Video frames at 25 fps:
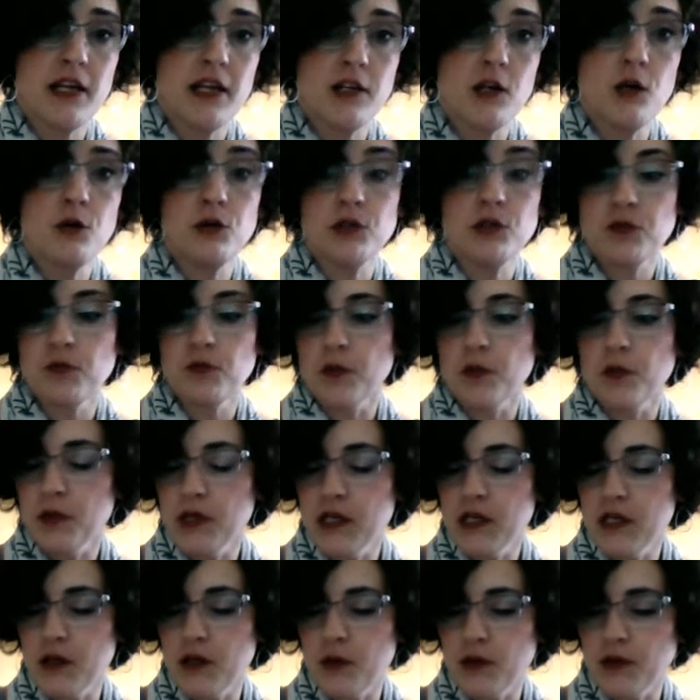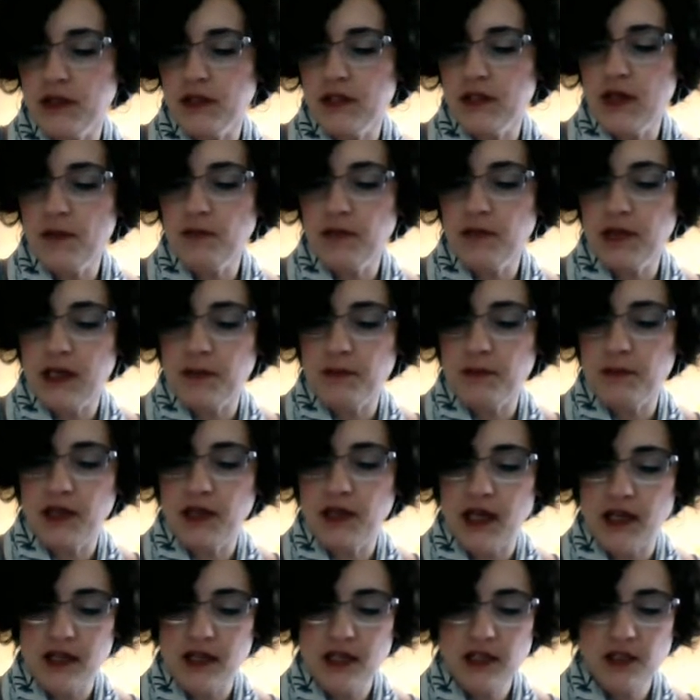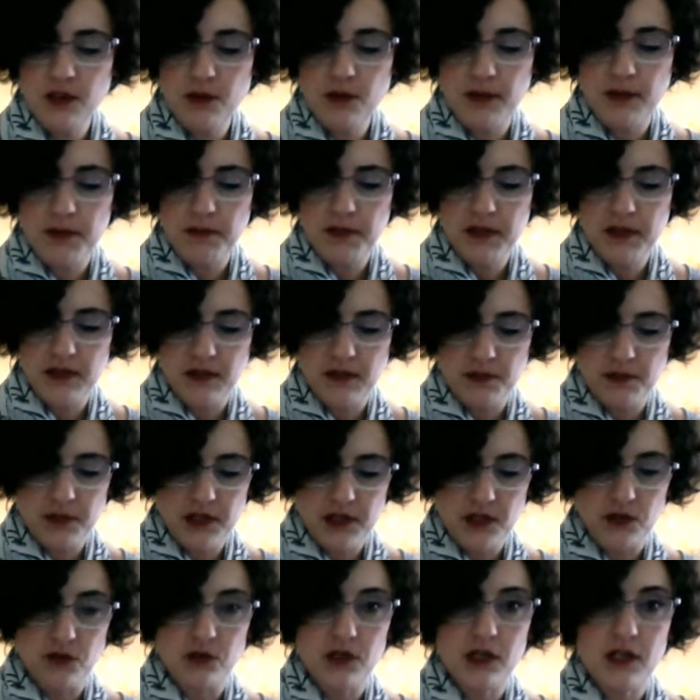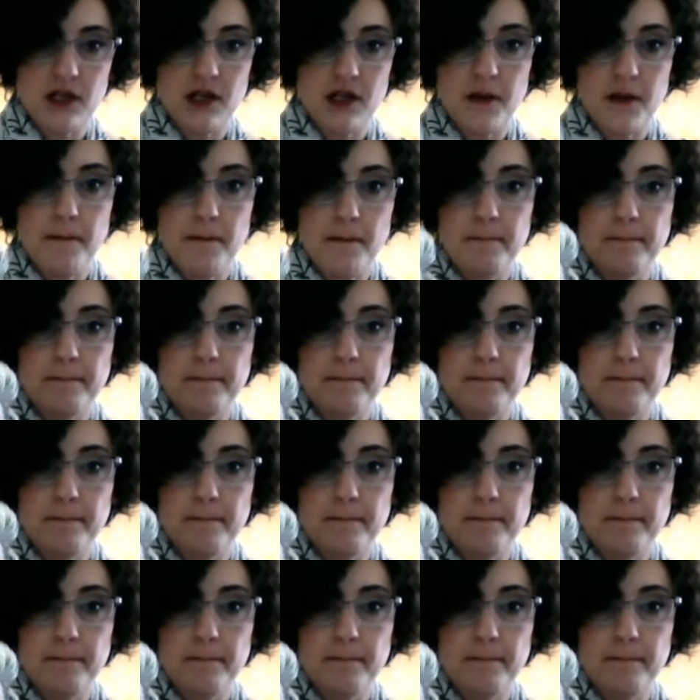I know it's merino and something, but I think there might be some silk in it.